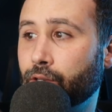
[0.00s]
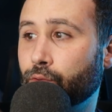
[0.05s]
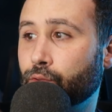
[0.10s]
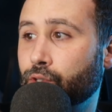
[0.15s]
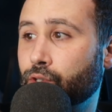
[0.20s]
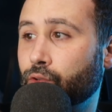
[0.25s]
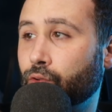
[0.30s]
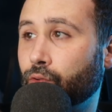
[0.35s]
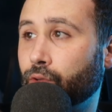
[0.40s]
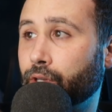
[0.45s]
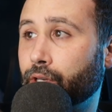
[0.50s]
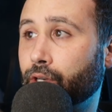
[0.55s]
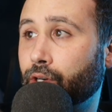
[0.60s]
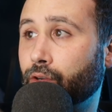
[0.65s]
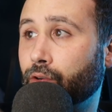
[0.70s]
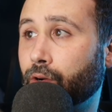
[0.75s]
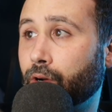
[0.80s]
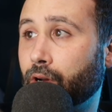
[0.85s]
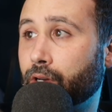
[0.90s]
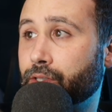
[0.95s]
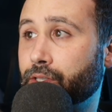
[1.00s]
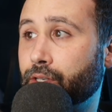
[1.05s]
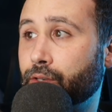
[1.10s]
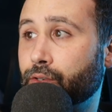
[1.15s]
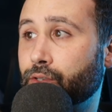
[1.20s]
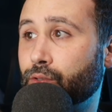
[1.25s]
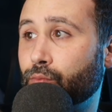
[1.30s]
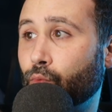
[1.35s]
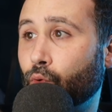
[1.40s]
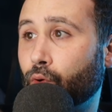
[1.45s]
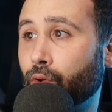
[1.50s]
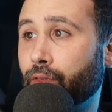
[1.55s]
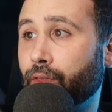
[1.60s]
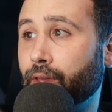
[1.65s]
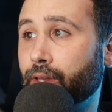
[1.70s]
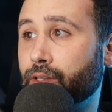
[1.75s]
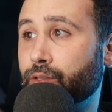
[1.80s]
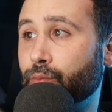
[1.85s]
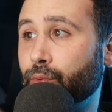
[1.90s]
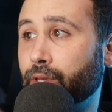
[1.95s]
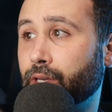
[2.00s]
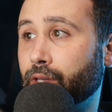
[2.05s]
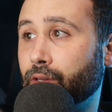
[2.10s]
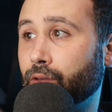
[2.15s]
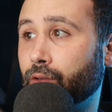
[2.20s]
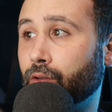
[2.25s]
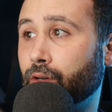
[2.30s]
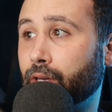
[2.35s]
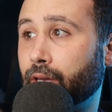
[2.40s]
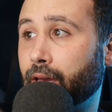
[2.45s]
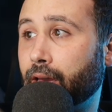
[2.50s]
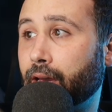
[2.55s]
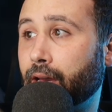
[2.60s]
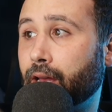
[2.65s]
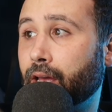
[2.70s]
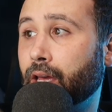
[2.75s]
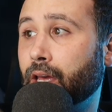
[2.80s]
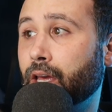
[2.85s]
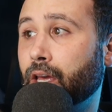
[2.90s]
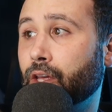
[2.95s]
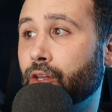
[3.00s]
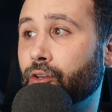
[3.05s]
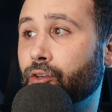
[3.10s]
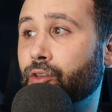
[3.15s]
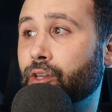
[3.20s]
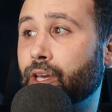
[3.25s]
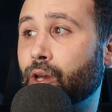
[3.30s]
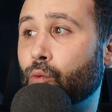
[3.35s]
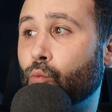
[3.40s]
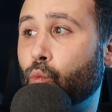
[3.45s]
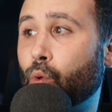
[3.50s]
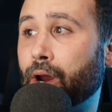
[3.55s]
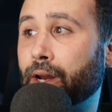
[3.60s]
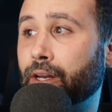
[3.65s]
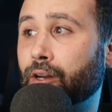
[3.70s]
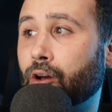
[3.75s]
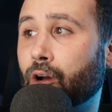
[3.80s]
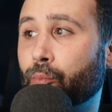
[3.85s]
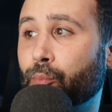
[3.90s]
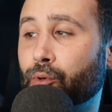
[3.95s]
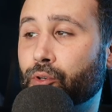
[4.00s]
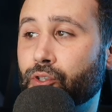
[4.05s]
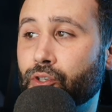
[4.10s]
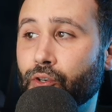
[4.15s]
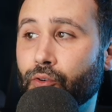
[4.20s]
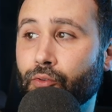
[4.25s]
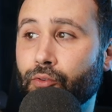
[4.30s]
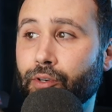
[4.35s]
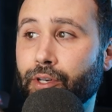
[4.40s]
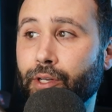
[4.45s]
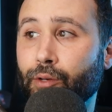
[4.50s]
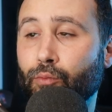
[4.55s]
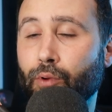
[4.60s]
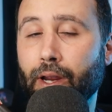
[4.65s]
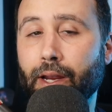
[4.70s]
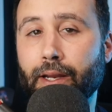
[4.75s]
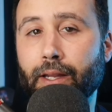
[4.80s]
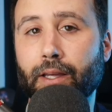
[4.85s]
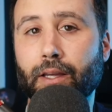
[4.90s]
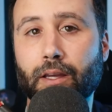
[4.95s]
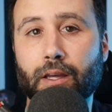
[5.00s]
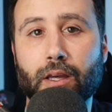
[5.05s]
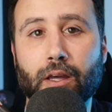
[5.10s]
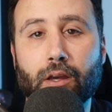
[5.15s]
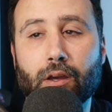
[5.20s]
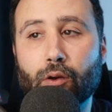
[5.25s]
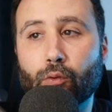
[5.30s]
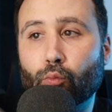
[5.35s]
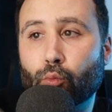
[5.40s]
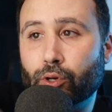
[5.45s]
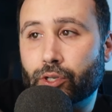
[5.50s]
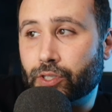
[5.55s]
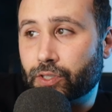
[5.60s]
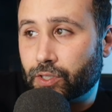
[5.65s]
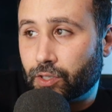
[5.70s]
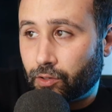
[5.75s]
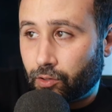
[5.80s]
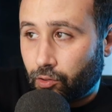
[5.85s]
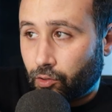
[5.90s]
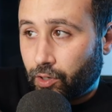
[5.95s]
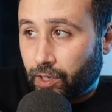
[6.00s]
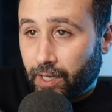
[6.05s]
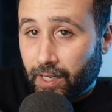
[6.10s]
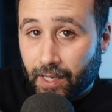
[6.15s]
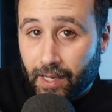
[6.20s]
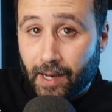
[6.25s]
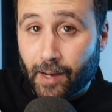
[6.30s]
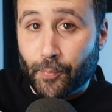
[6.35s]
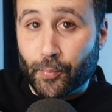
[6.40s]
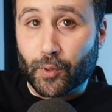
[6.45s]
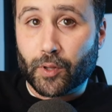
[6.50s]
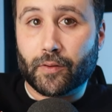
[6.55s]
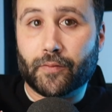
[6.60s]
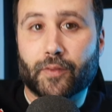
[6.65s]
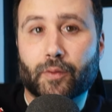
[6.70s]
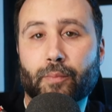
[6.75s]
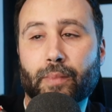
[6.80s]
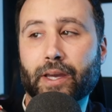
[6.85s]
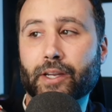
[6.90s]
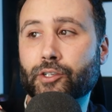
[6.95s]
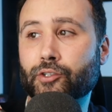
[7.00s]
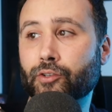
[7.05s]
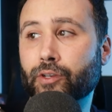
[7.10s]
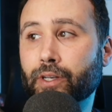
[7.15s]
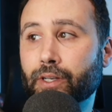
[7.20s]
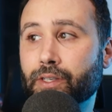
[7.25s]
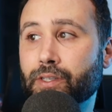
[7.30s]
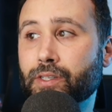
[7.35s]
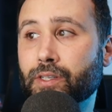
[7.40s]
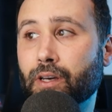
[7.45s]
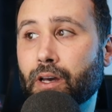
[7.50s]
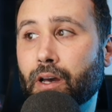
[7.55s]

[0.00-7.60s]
scrolling across. There's some more things we can look at. You can look at weighted opportunity rating, which is going to look at a couple of the metrics